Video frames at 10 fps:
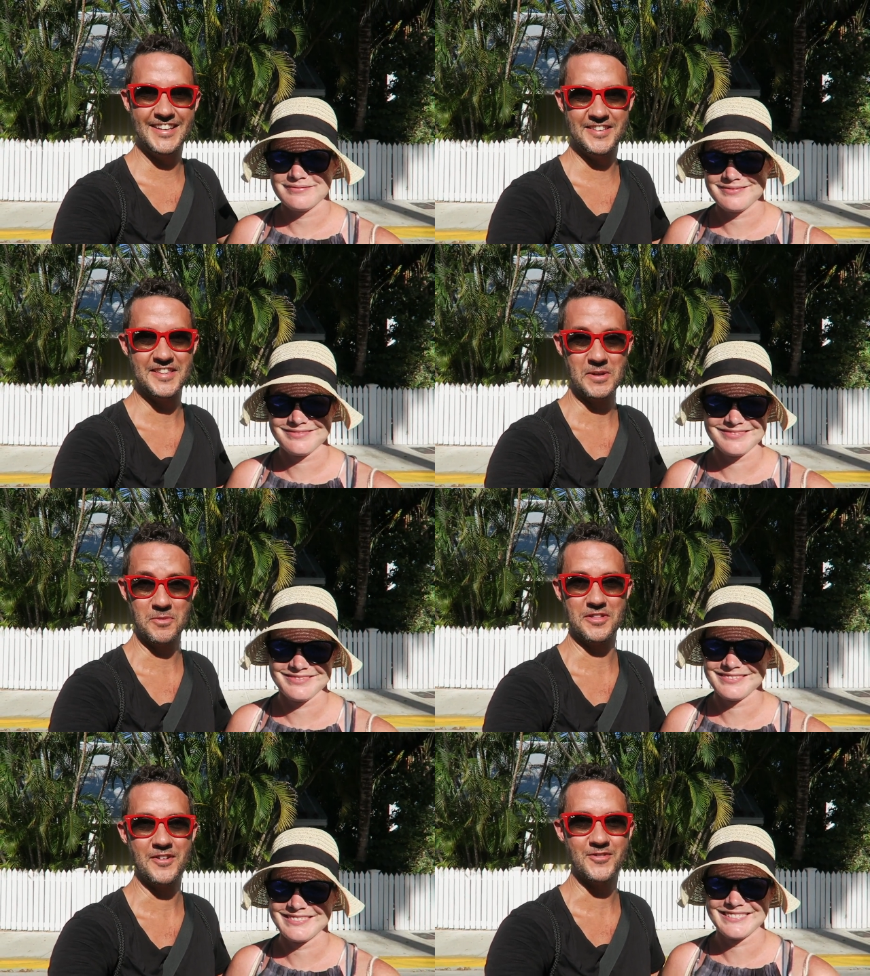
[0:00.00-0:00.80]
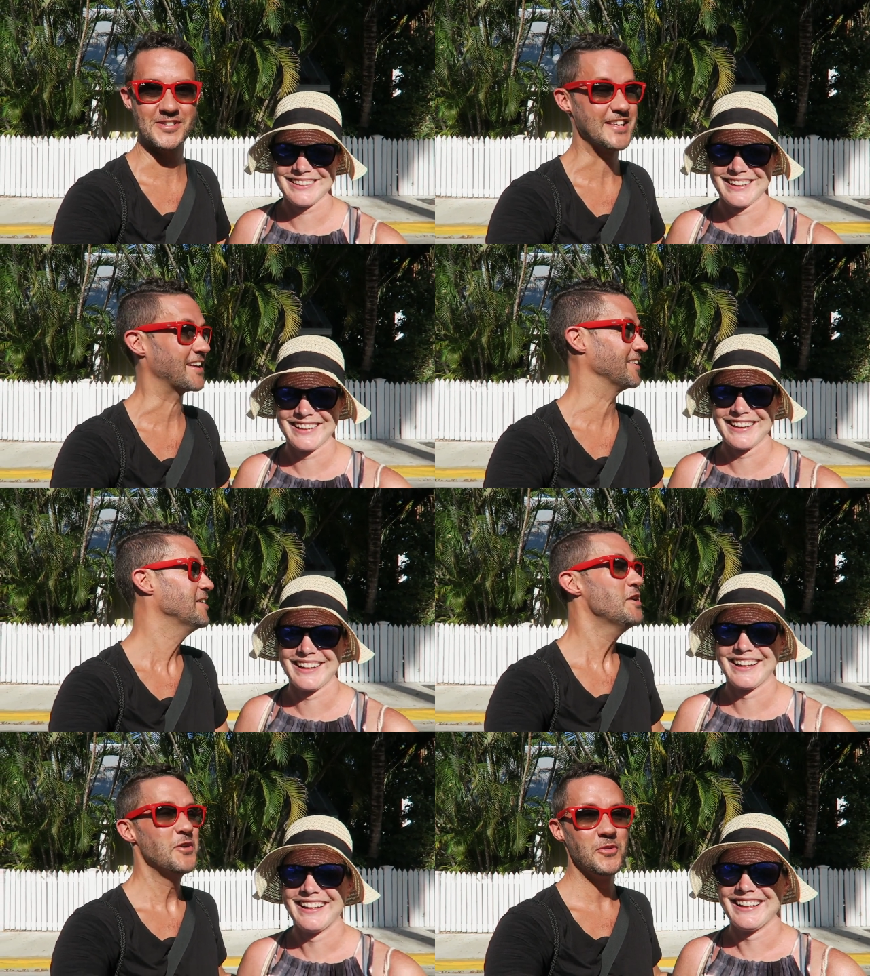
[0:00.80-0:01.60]
Speaker 1: I did think about that for a second.
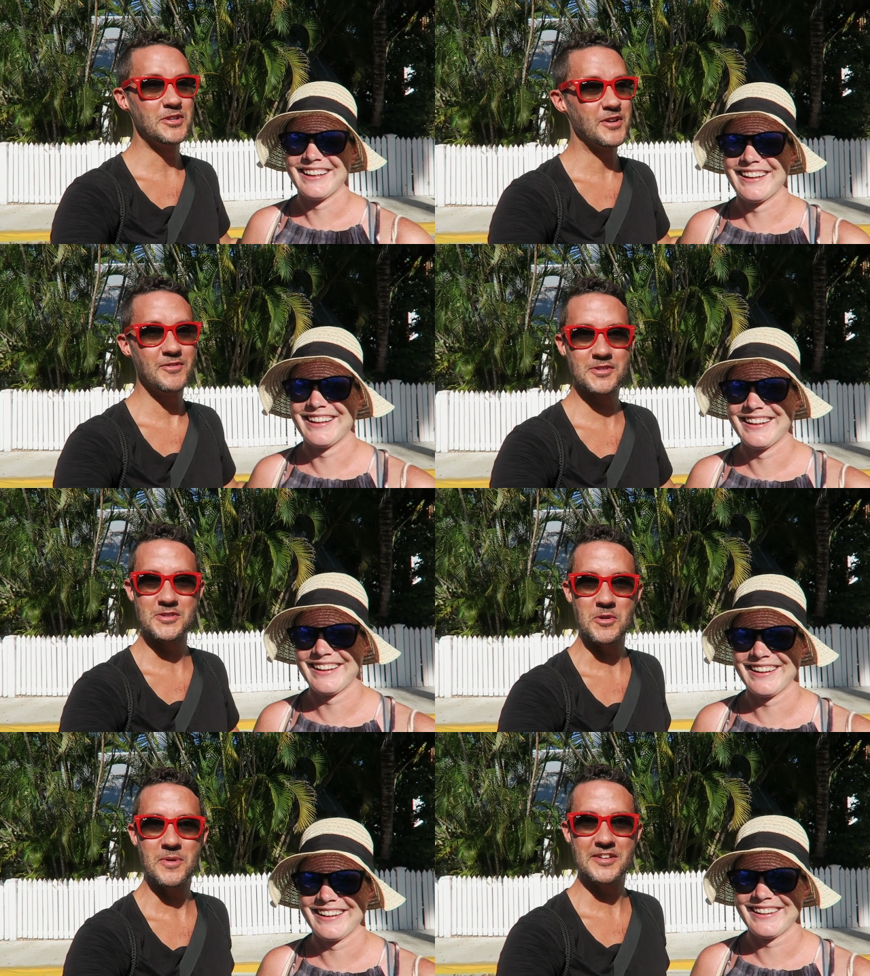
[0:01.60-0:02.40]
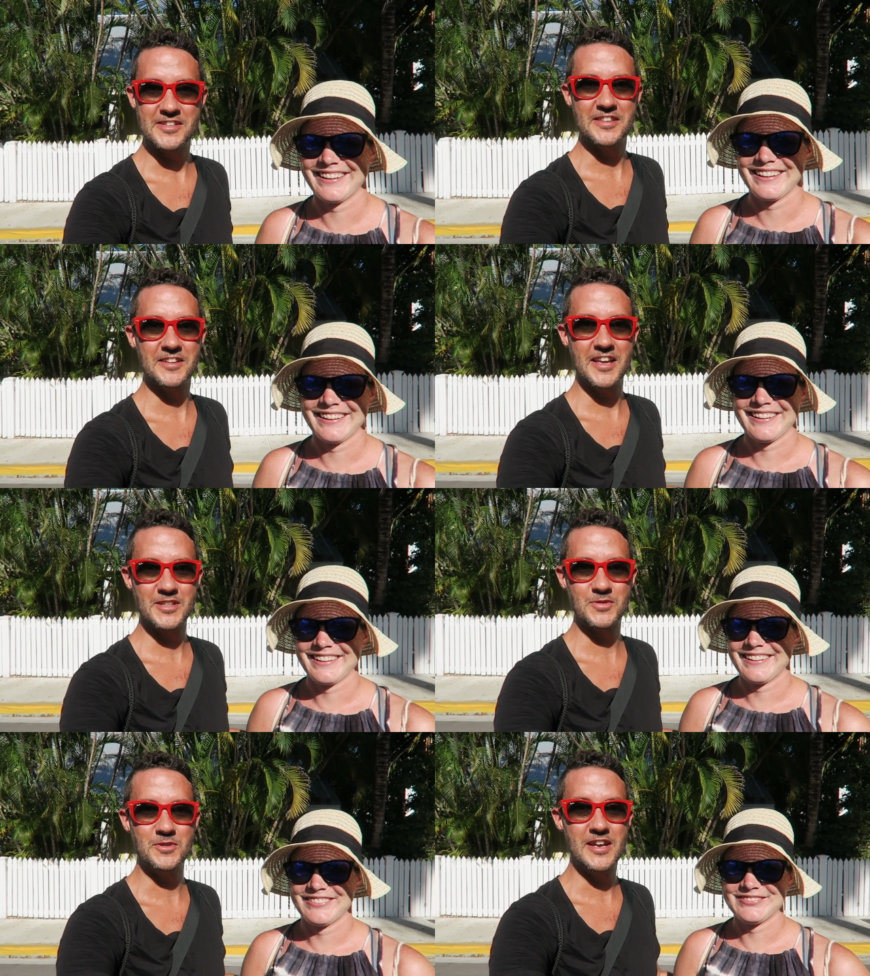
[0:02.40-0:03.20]
We traveled so much in the
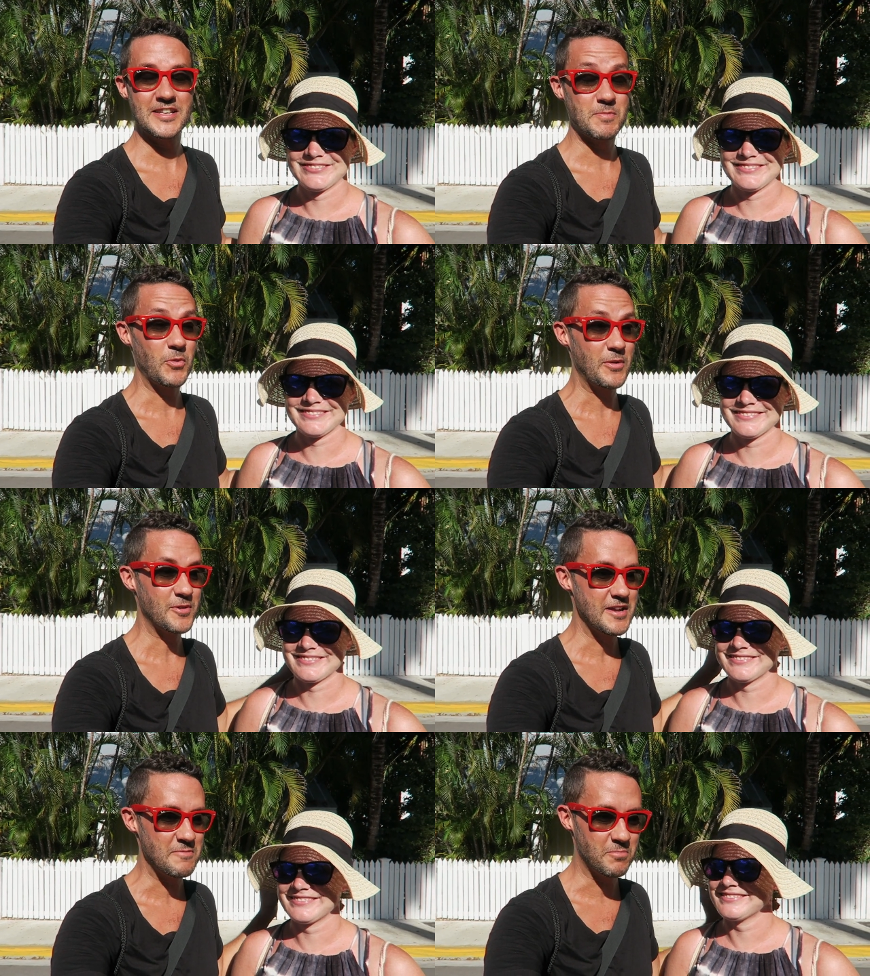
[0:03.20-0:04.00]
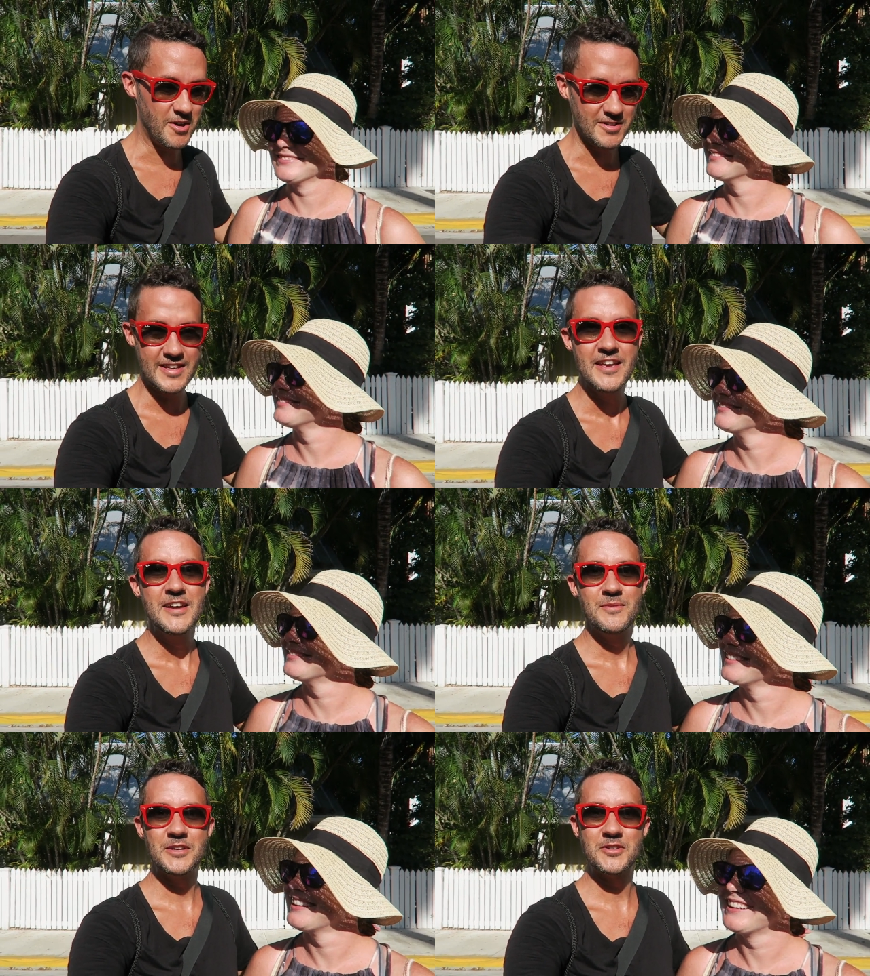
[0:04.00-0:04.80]
last few days, but we were in Bali.
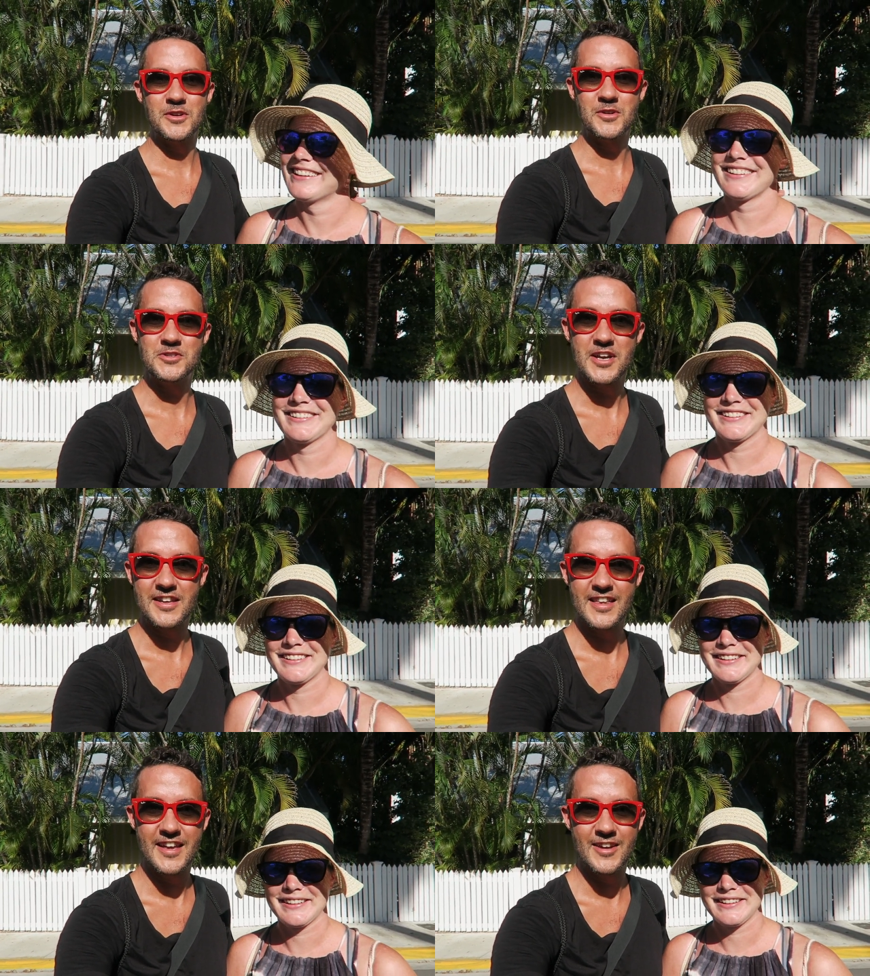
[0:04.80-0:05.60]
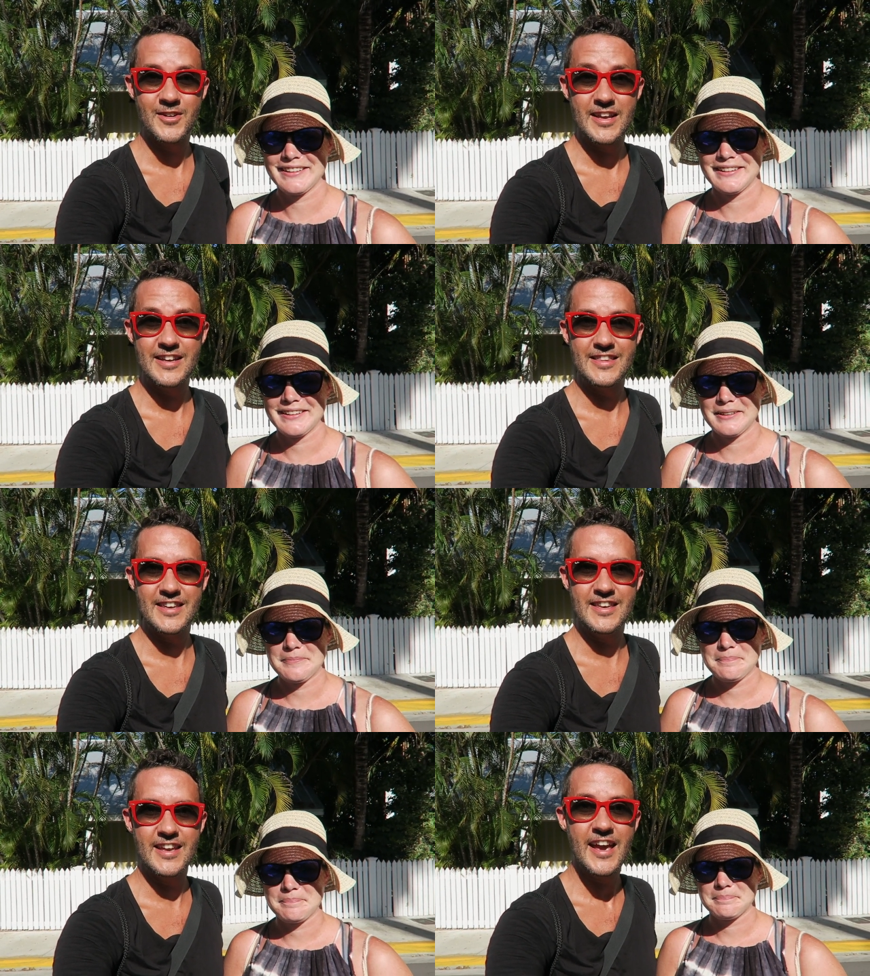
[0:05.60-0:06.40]
Make sure to go check that out. And in
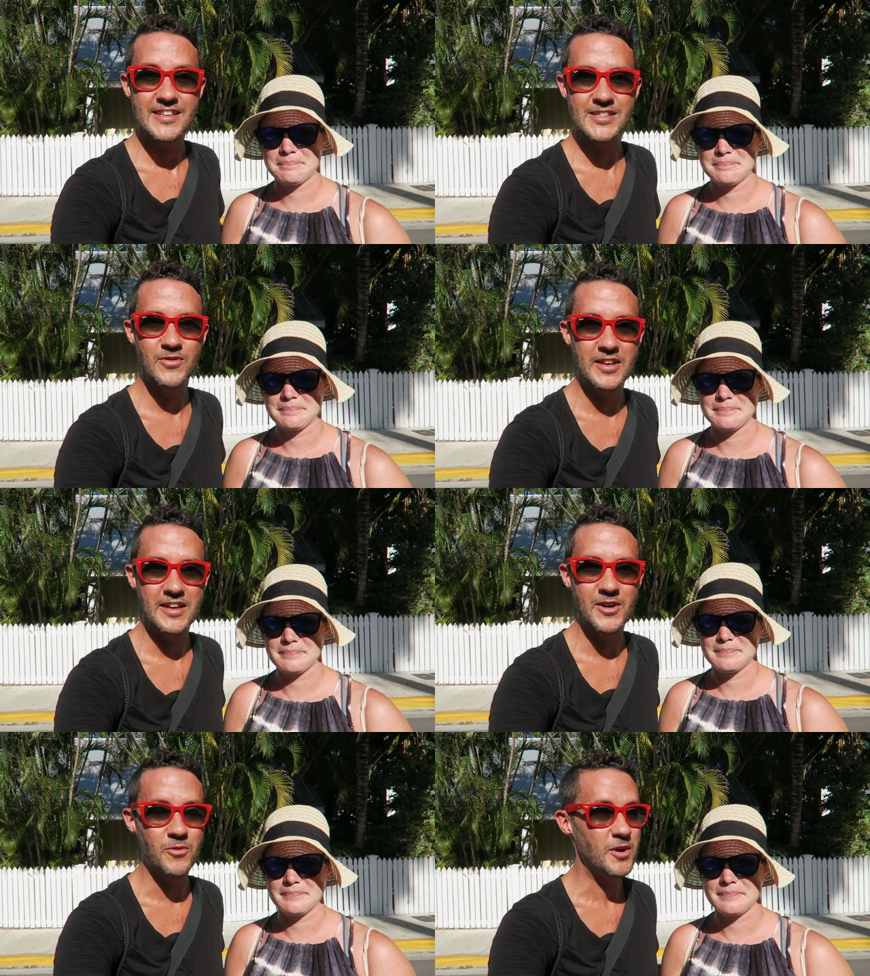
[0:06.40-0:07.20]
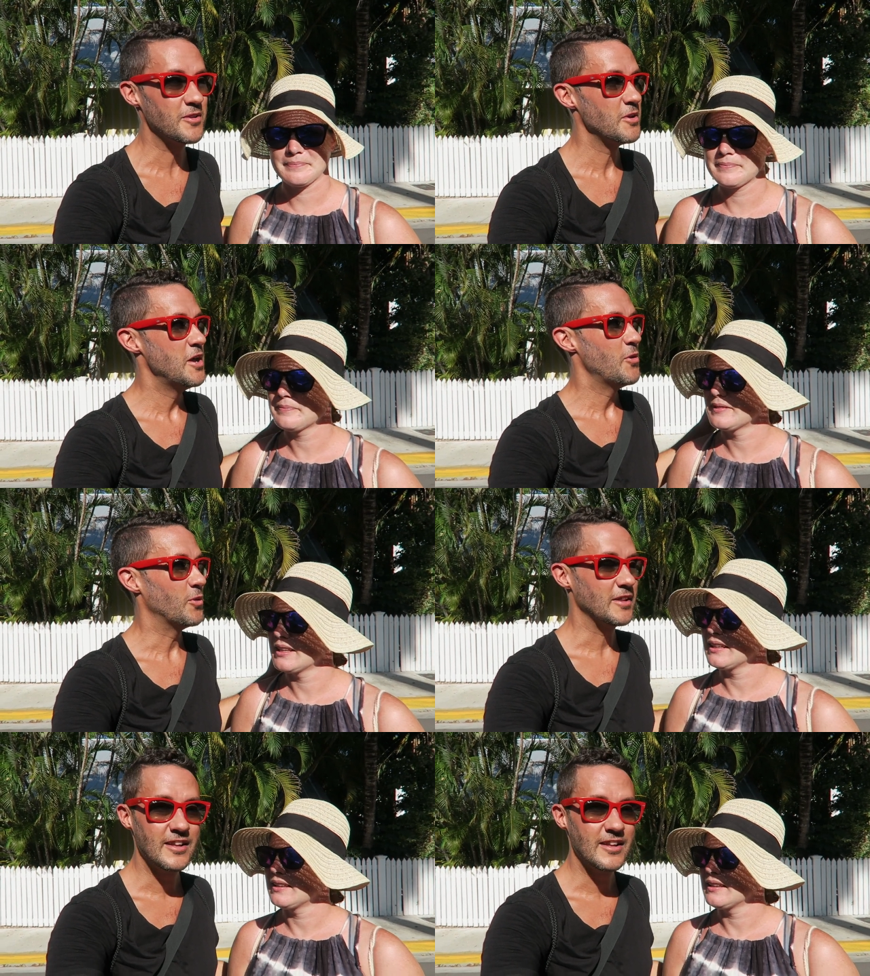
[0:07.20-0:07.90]
the next video, well, we're